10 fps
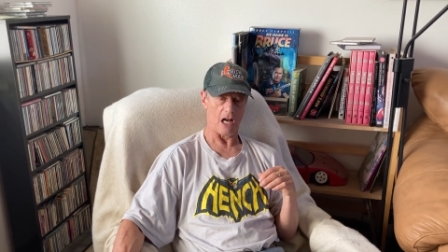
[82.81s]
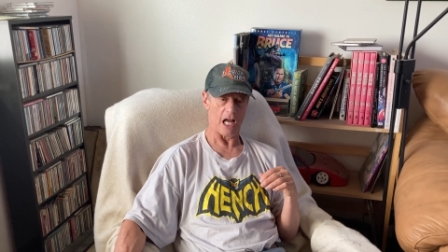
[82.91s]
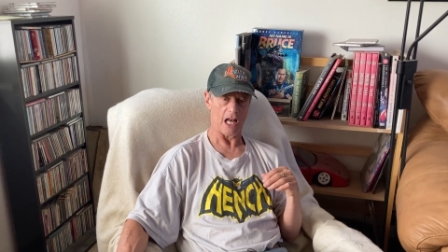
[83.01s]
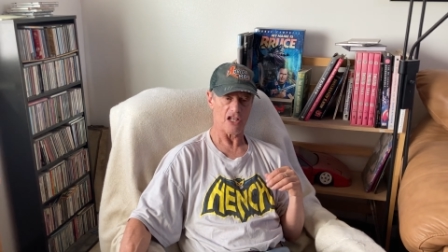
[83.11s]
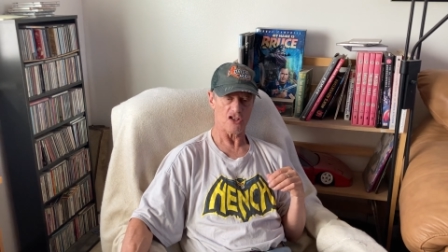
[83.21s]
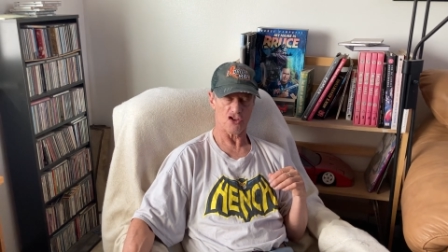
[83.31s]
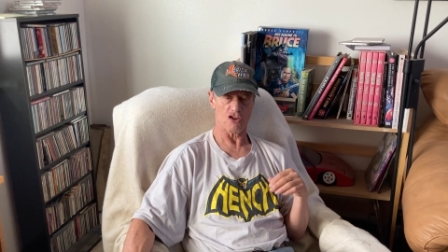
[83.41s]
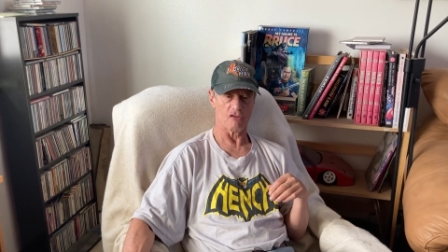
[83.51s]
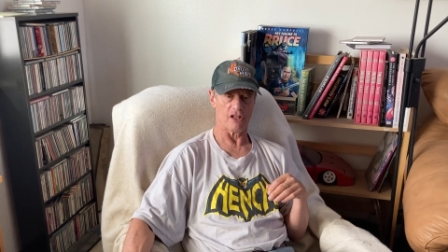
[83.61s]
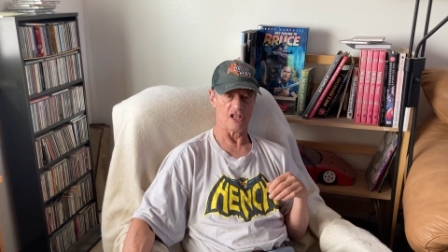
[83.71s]
I like to
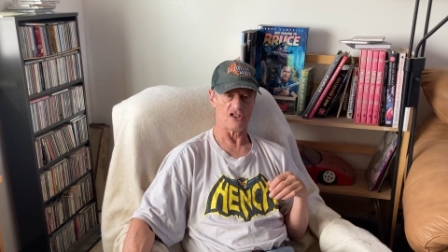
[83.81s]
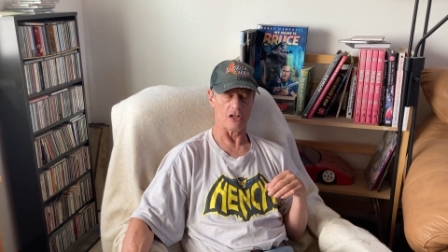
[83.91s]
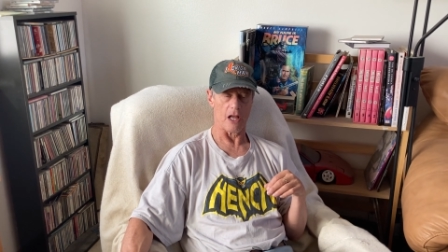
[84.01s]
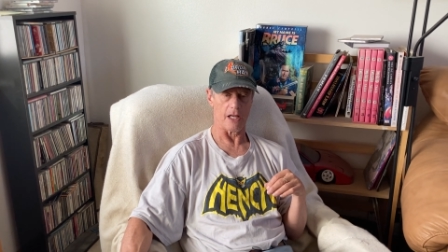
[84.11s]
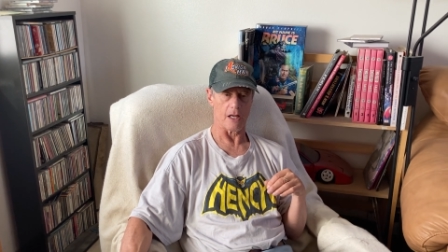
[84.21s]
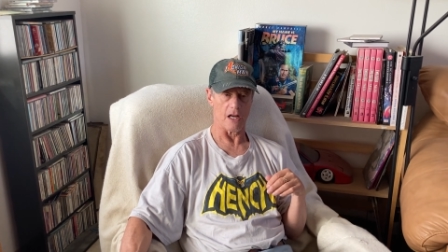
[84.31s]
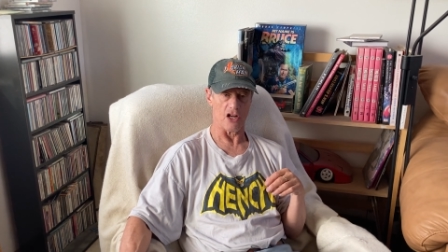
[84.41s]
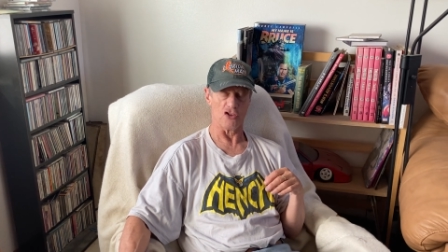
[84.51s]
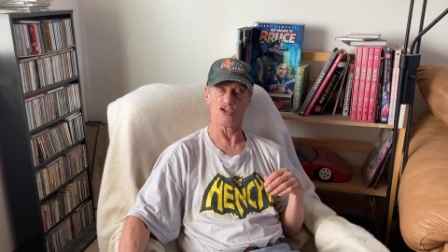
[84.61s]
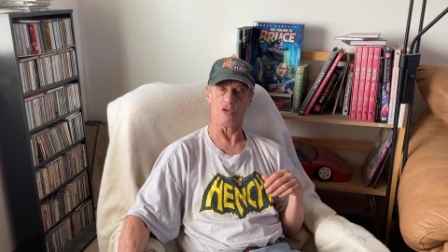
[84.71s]
show things like
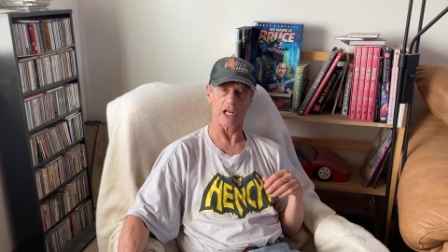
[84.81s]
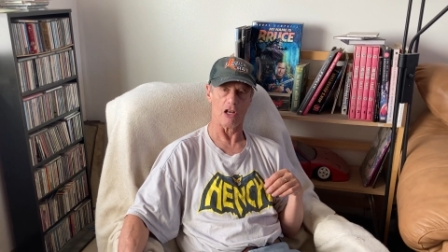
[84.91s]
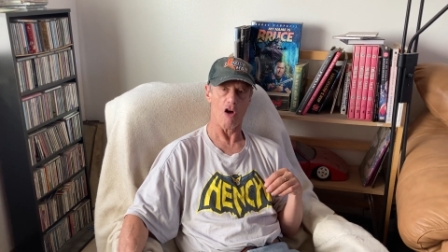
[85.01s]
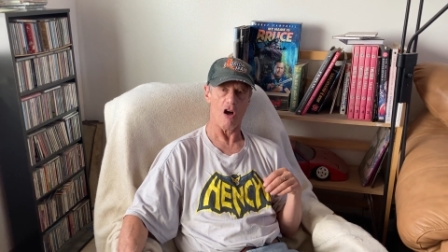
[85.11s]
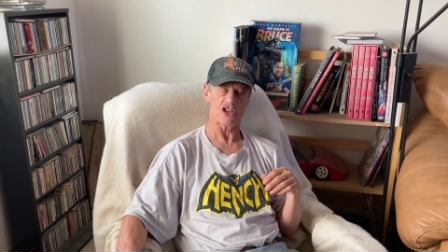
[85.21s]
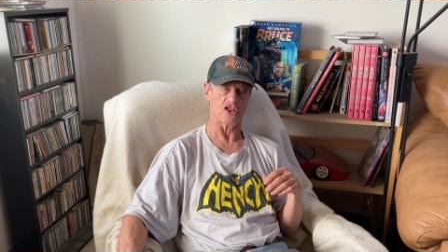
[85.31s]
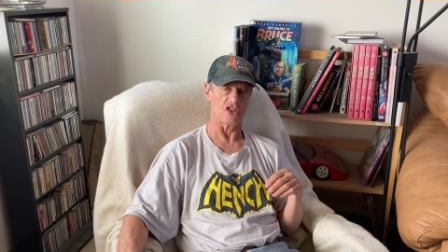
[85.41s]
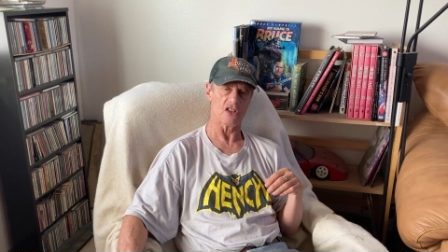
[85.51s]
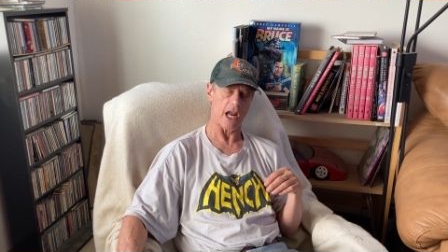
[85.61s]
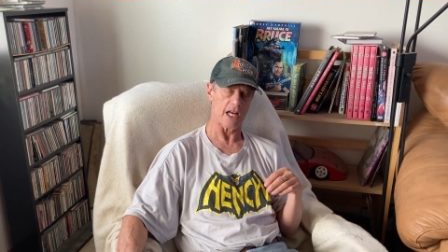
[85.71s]
joint locks and
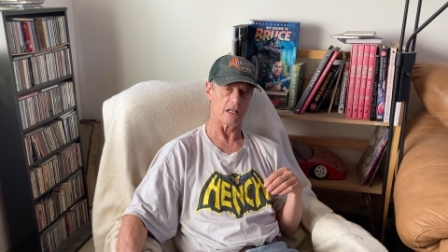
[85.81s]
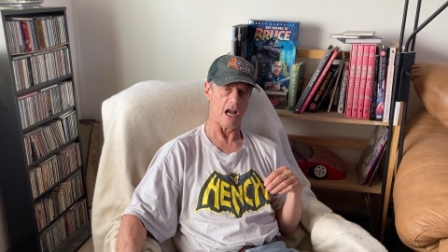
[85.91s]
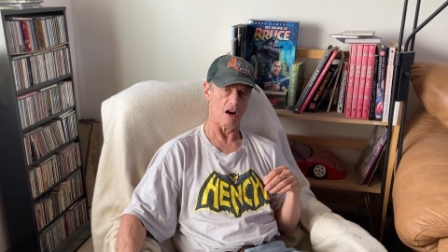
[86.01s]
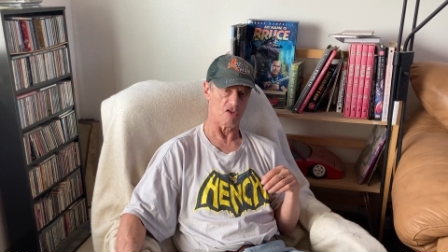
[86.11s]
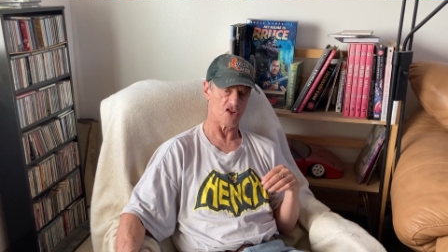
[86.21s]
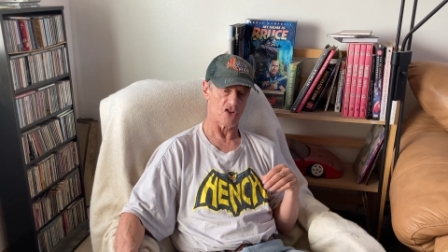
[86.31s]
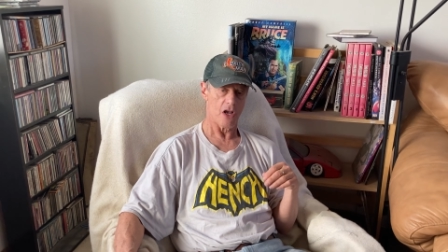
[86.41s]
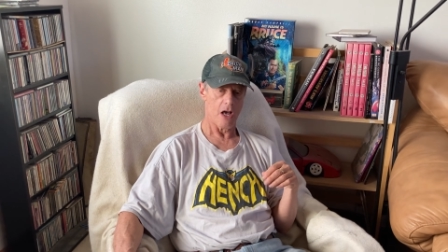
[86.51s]
takedowns,